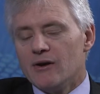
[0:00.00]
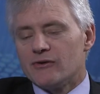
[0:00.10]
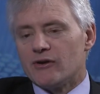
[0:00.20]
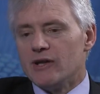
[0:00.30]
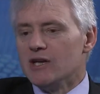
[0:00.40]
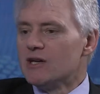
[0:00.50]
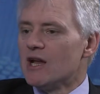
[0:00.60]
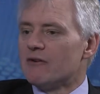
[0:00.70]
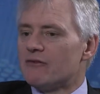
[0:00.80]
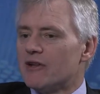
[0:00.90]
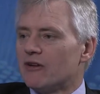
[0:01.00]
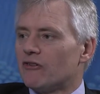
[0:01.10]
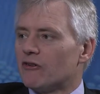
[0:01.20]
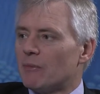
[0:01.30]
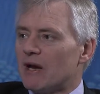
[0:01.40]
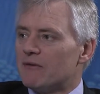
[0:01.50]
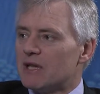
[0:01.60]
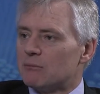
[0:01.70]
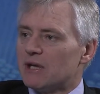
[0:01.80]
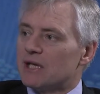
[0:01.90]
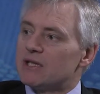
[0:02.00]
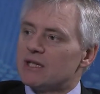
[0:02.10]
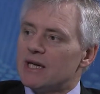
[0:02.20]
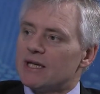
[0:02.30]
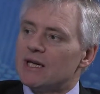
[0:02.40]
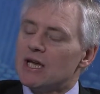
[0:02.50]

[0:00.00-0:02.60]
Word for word: So the Internet of Things is about everything being interconnected.